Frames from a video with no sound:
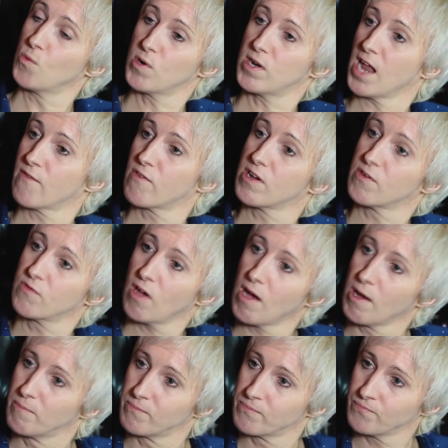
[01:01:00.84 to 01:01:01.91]
would never have
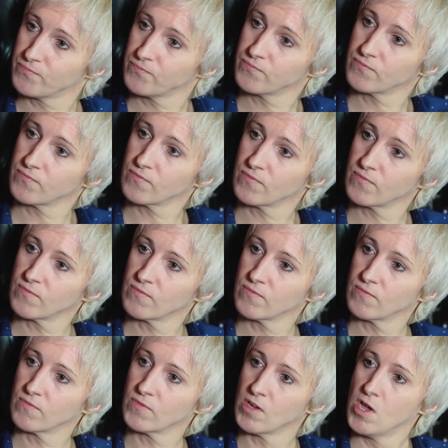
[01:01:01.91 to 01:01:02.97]
come.
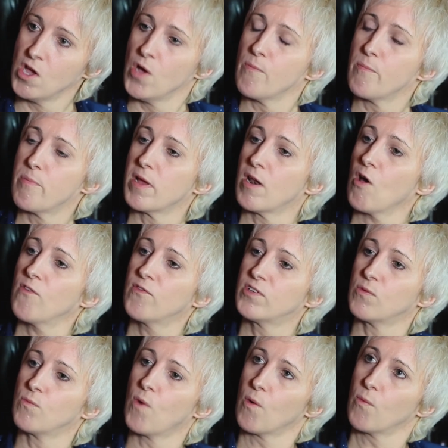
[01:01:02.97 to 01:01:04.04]
But
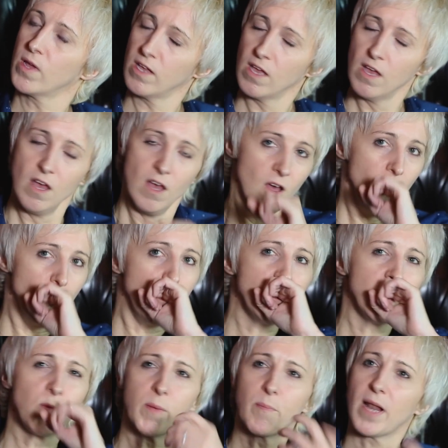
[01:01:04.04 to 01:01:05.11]
often what we
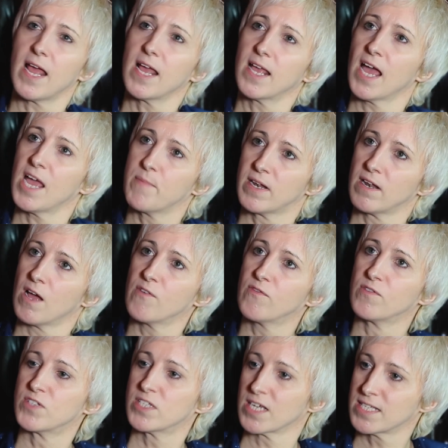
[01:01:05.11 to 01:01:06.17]
play a game in life
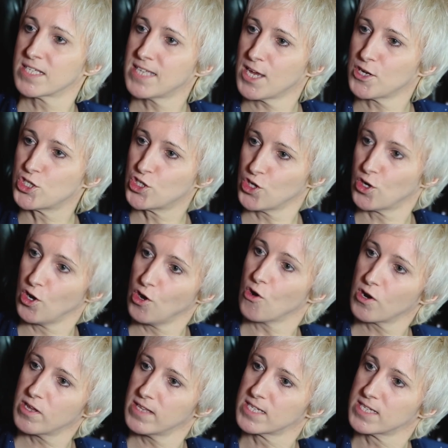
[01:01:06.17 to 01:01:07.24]
of success should
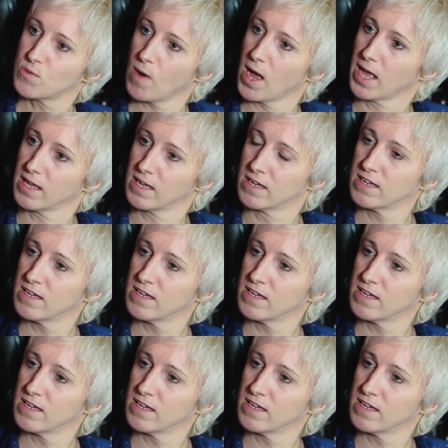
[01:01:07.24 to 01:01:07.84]
look this way.